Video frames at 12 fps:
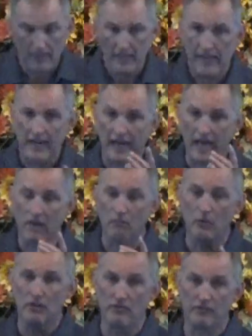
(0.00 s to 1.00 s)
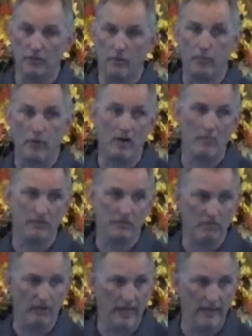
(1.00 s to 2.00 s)
up, and I'm looking for the
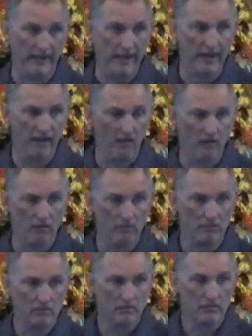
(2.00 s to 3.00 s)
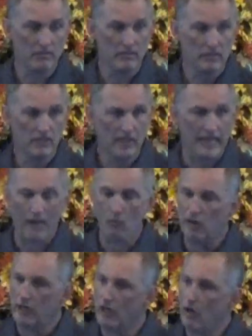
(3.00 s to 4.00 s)
promised land now.
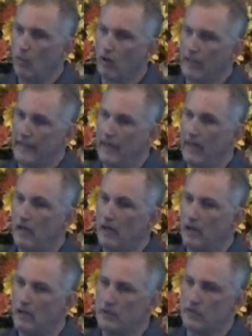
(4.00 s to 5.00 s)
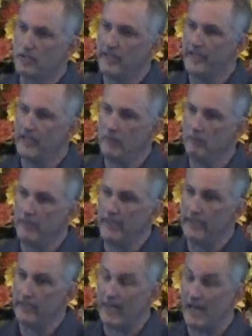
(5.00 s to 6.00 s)
I want to go where God is leading
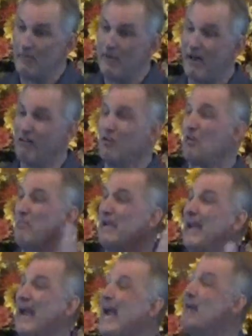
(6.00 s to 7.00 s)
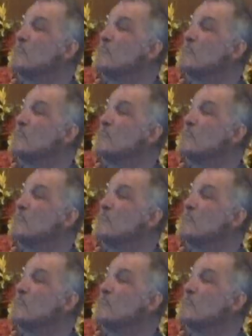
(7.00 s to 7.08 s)
me, and I'm not going to be